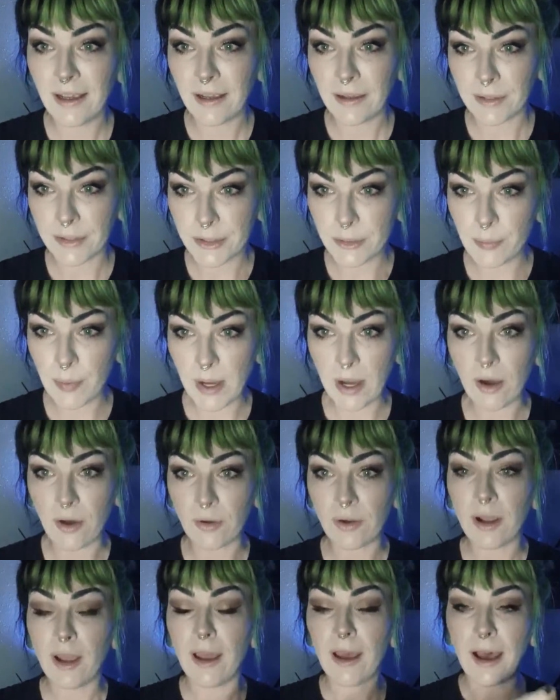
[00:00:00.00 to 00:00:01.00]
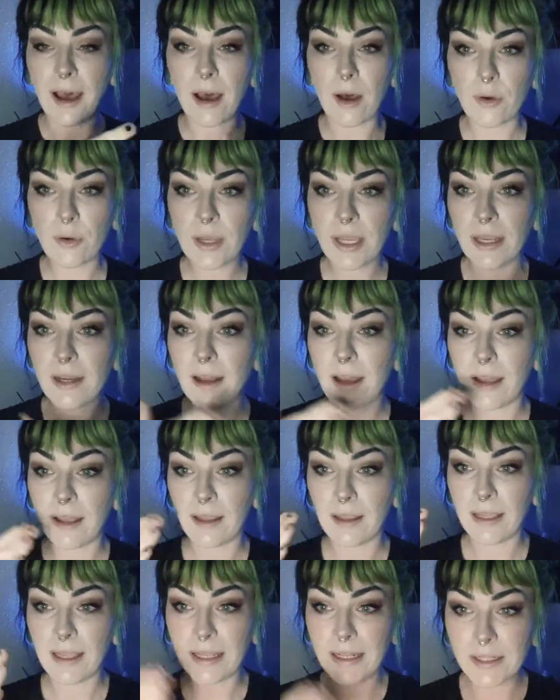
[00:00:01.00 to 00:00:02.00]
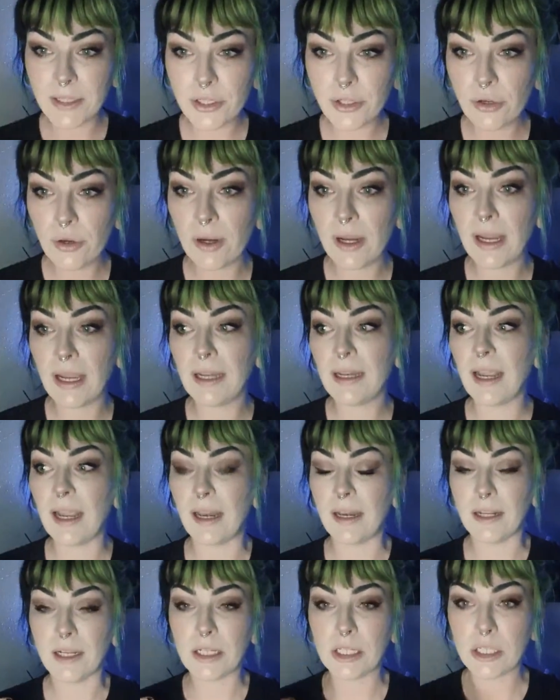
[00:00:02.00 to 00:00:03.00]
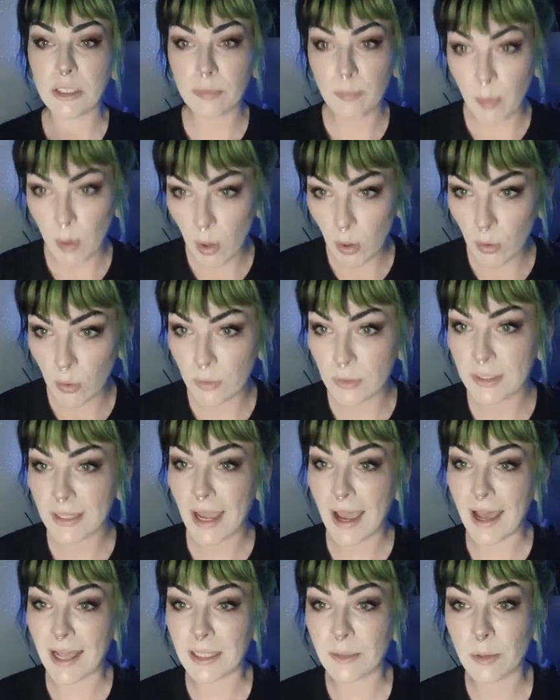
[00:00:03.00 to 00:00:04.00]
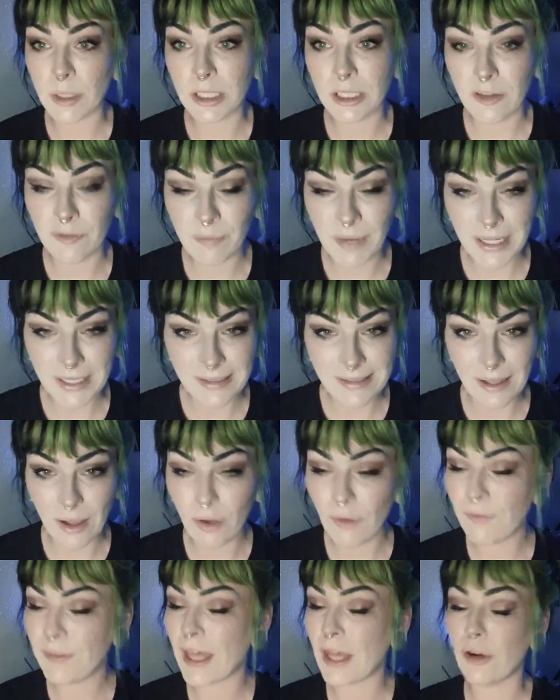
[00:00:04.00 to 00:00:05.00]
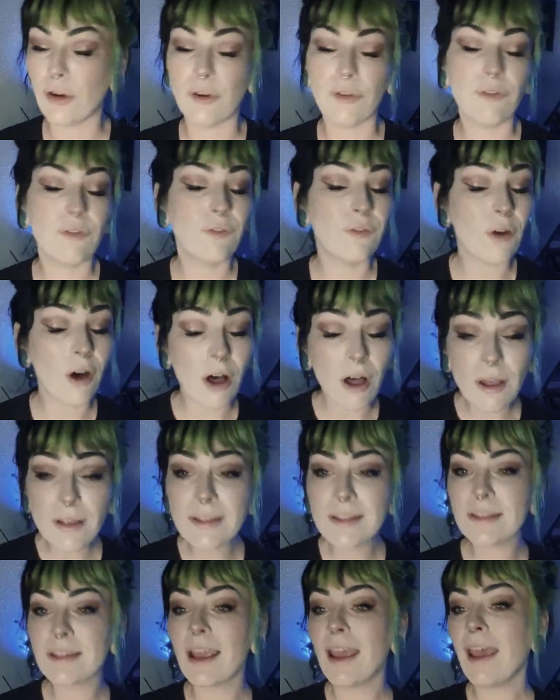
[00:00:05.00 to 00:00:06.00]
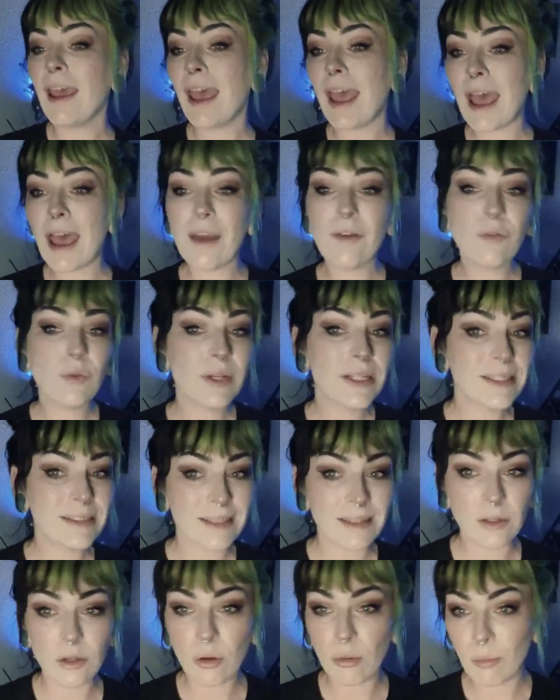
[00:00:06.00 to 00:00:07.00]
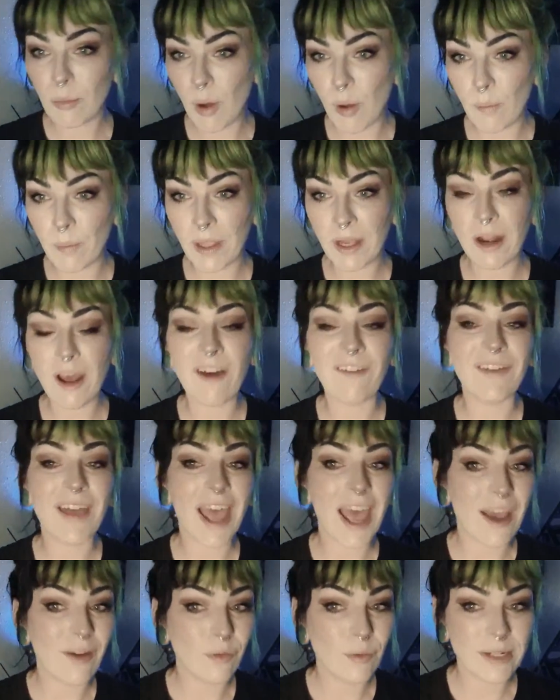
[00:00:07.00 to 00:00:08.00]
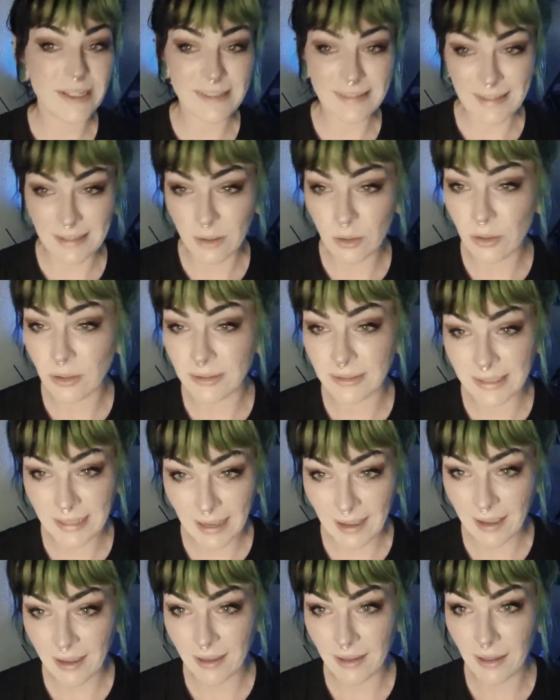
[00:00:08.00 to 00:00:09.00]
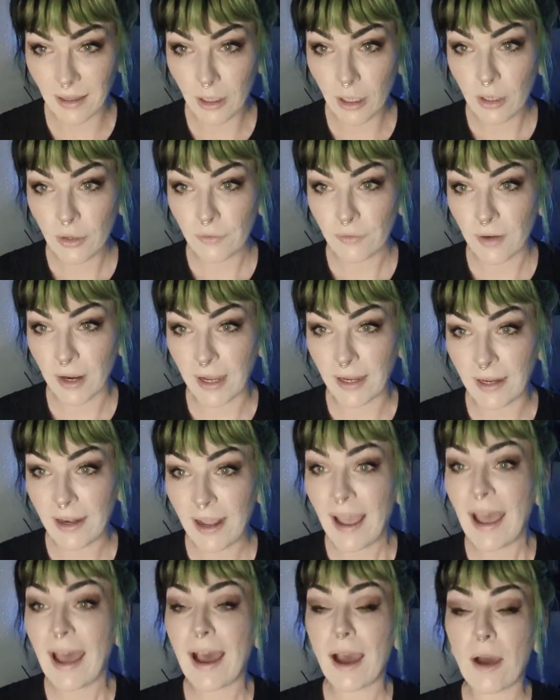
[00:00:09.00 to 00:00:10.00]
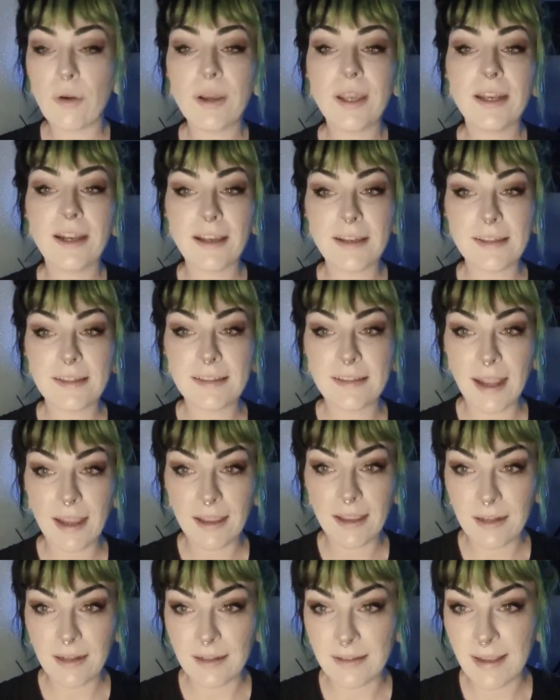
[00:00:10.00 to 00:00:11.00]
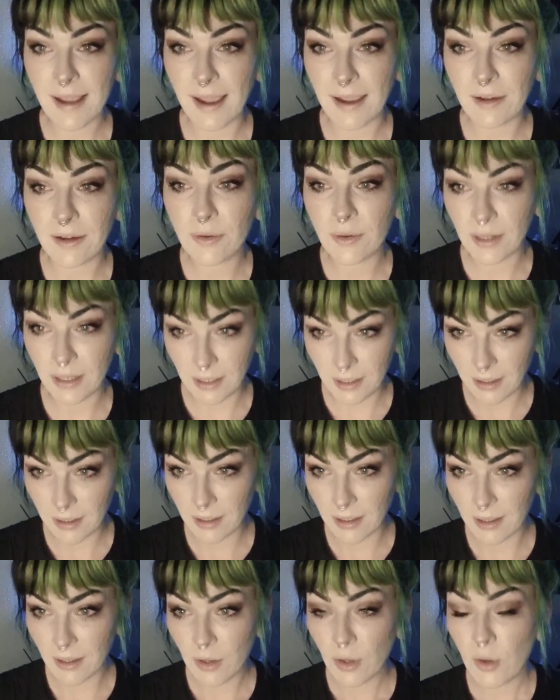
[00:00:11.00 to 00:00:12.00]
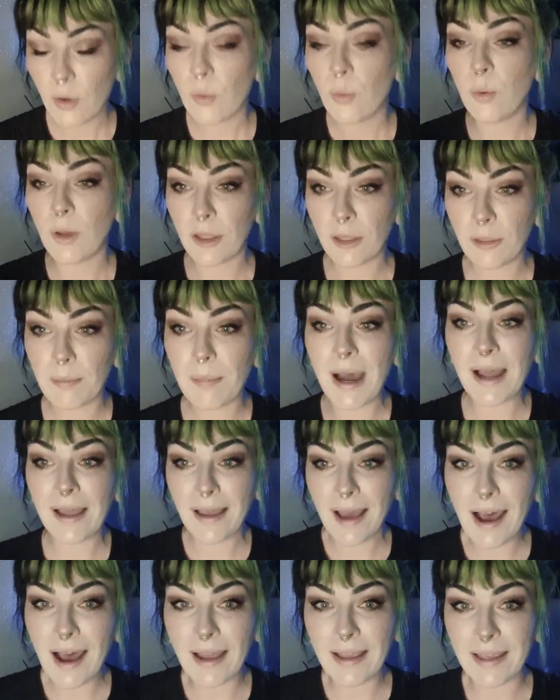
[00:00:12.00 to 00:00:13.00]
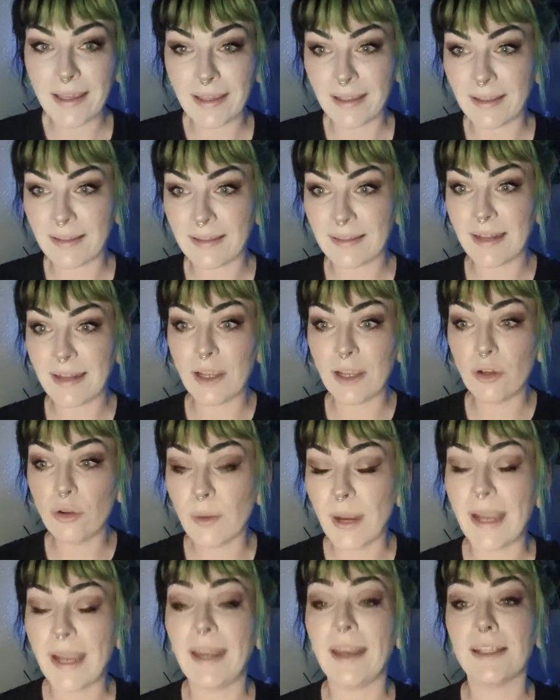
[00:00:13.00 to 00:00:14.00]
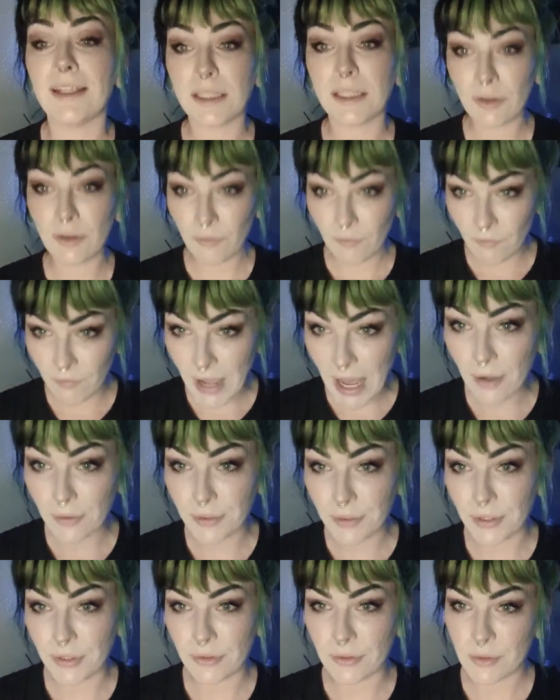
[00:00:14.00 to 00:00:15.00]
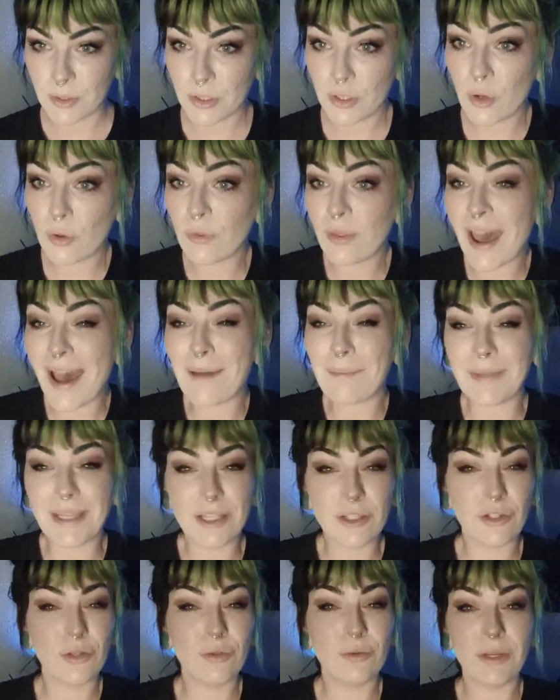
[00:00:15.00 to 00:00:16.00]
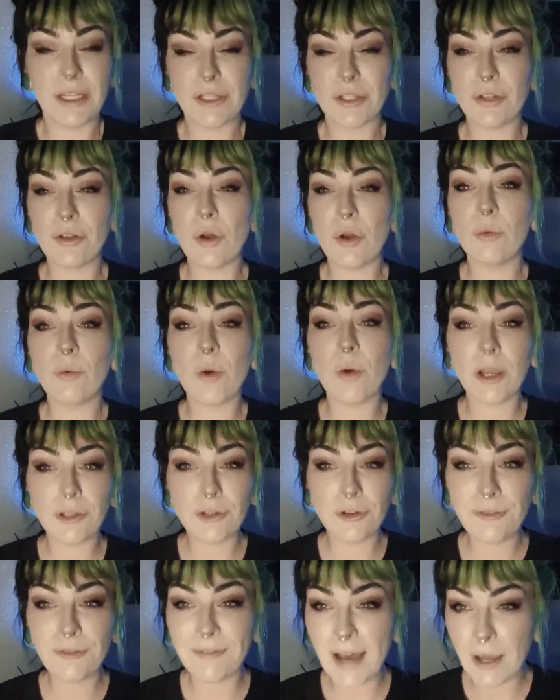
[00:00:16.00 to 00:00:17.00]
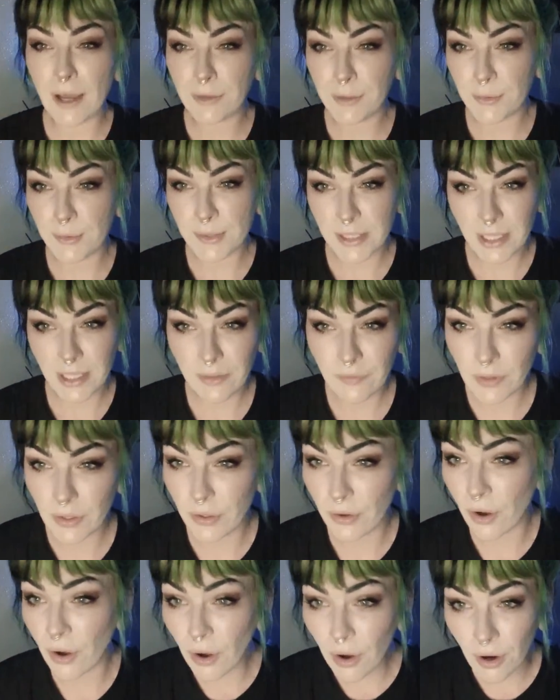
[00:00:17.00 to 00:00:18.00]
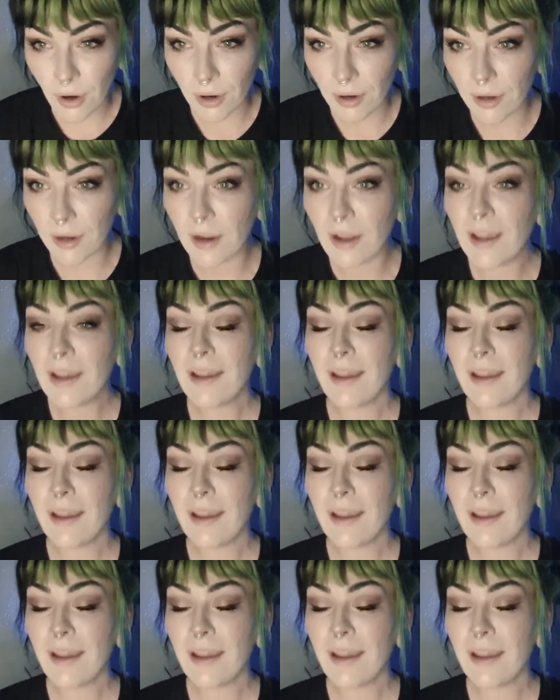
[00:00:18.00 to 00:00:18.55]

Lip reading: It's about how can I integrate and expose aspects of myself that are false every single moment of every single day, right? How can I stay in integrity with my highest and greatest values? So that means you need to know what your values even are.